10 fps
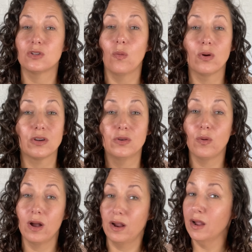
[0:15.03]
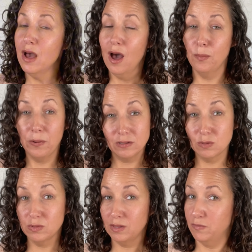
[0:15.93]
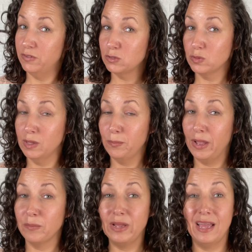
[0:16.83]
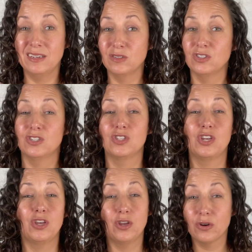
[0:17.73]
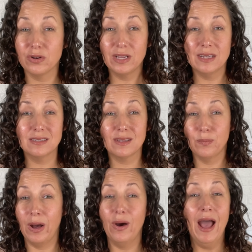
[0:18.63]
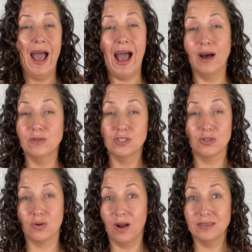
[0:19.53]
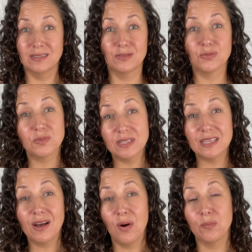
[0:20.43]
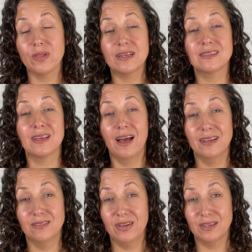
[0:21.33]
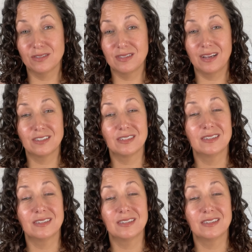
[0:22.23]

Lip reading: or you are a person with a visual impairment and you're just curious about how to cross this really complex kind of intersection,